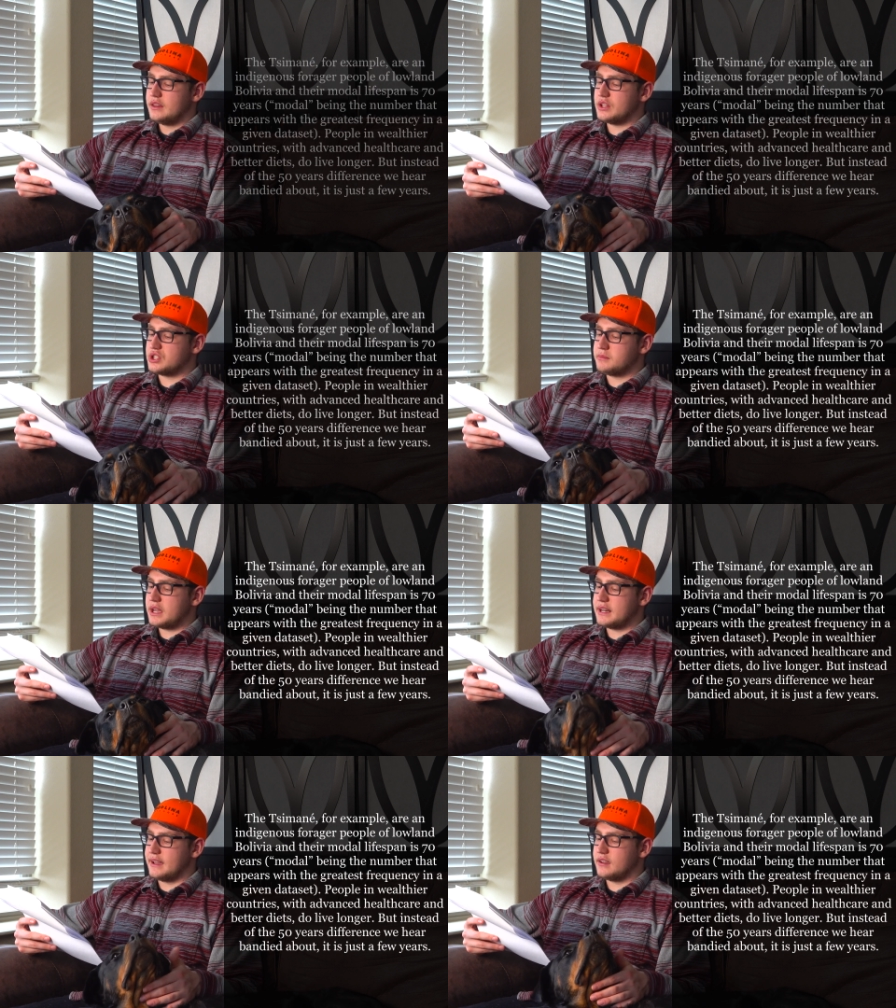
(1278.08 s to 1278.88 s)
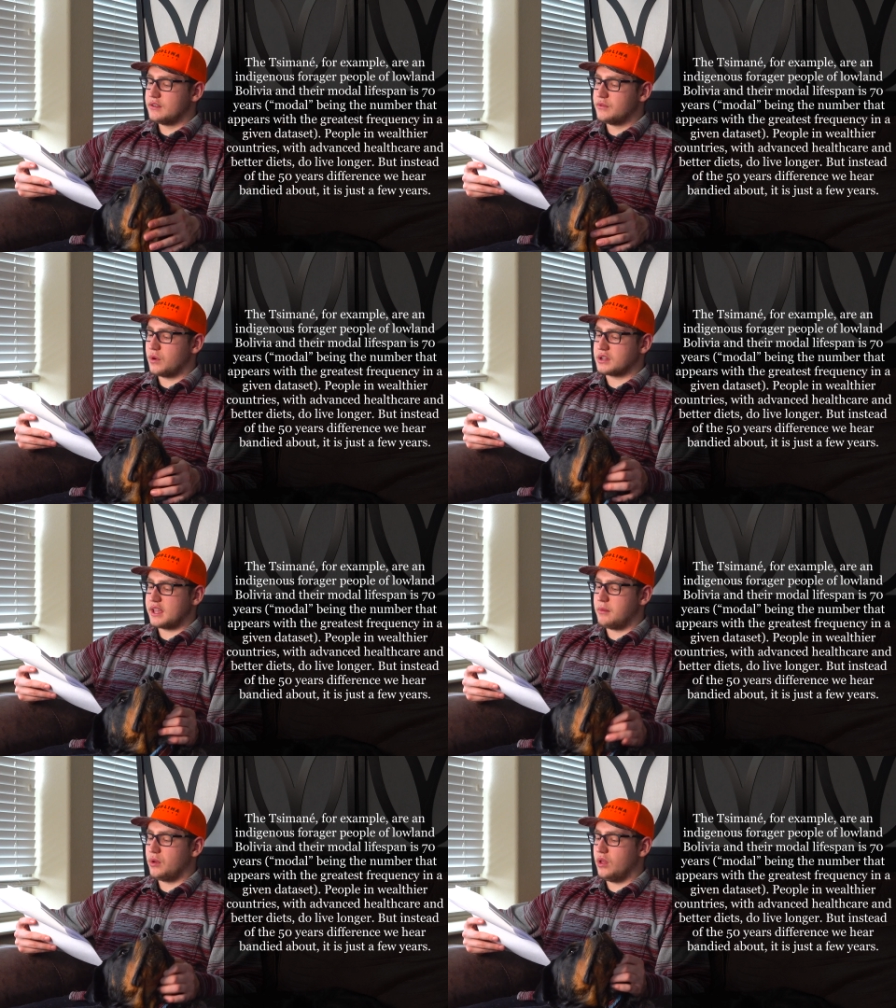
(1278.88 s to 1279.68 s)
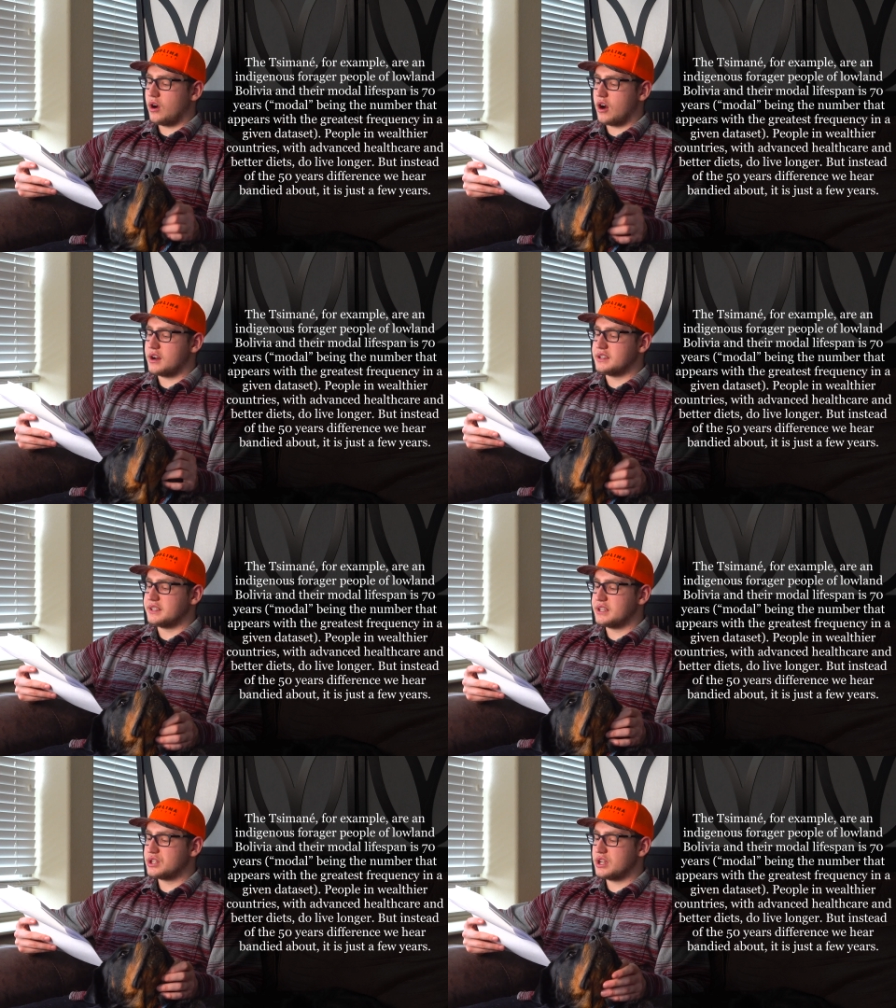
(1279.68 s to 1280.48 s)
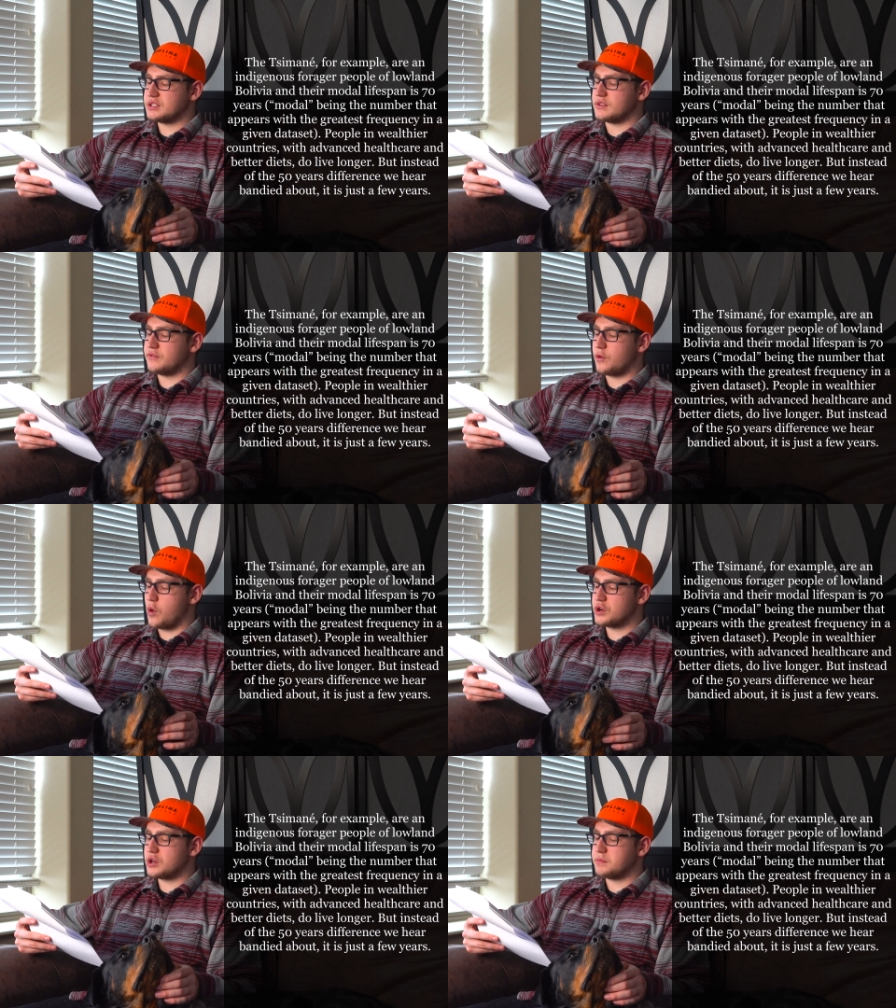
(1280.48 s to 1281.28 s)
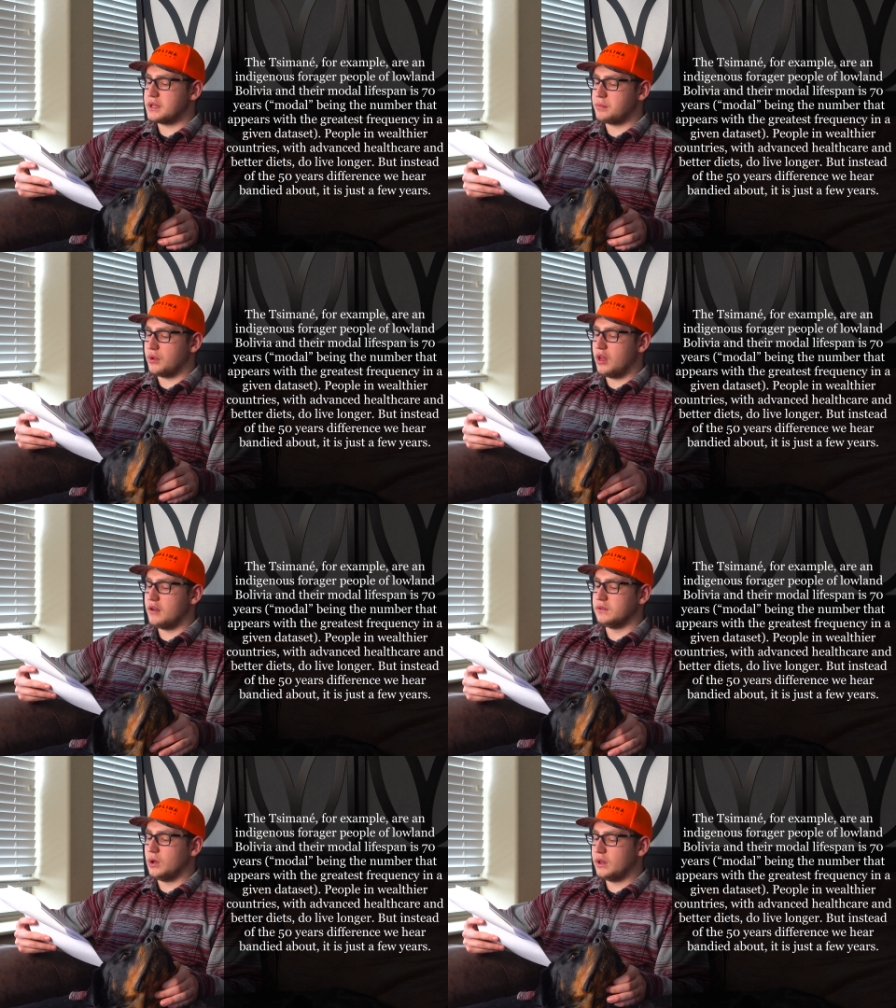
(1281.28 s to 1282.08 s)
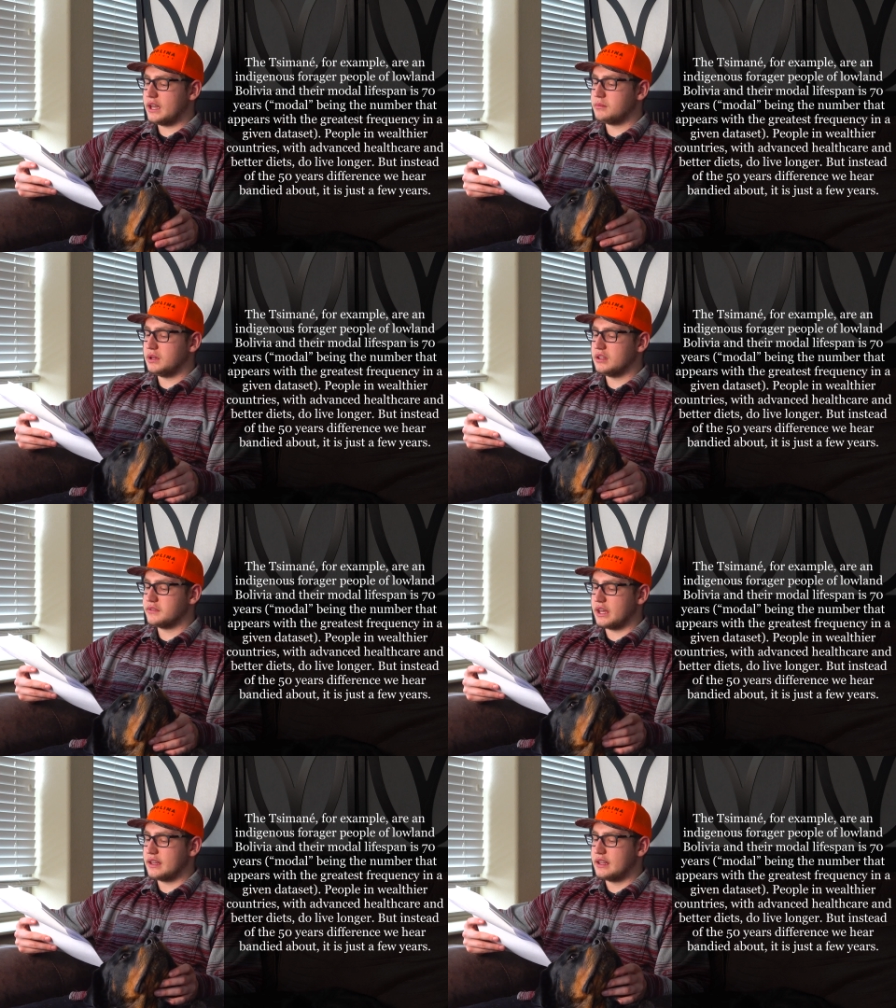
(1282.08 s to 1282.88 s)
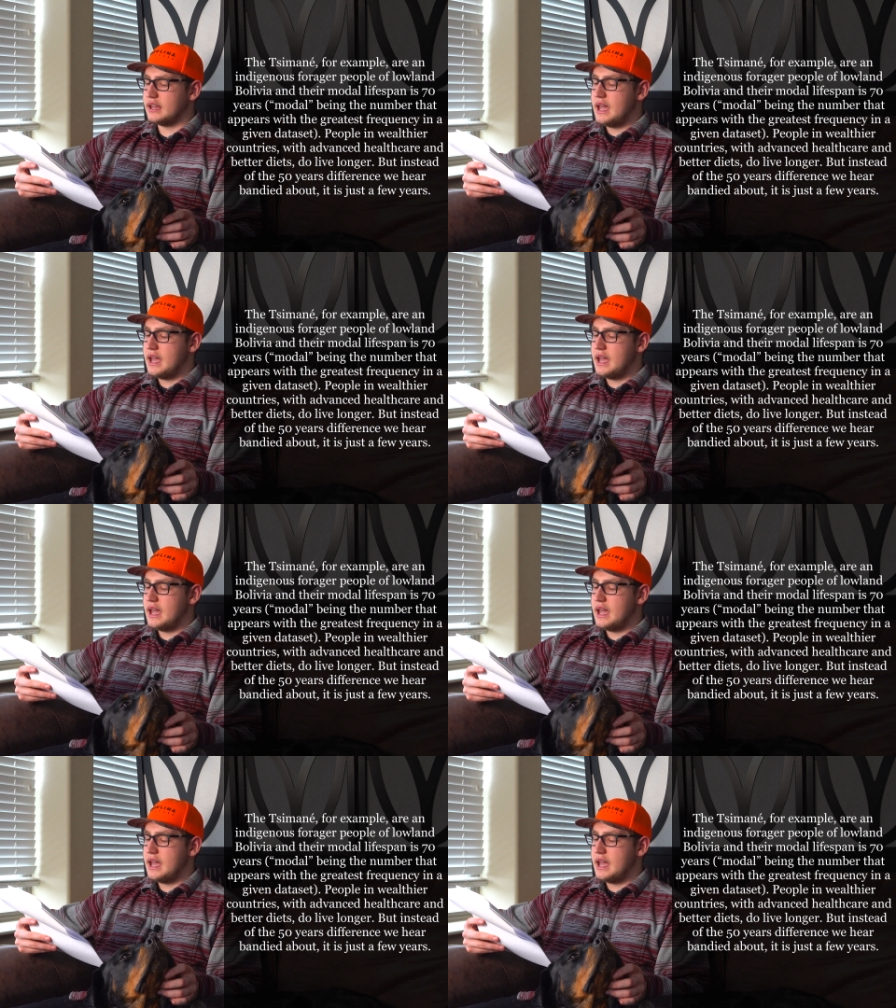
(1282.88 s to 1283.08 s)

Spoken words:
The Chimene, for example, are an indigenous forager people of lowland Bolivia,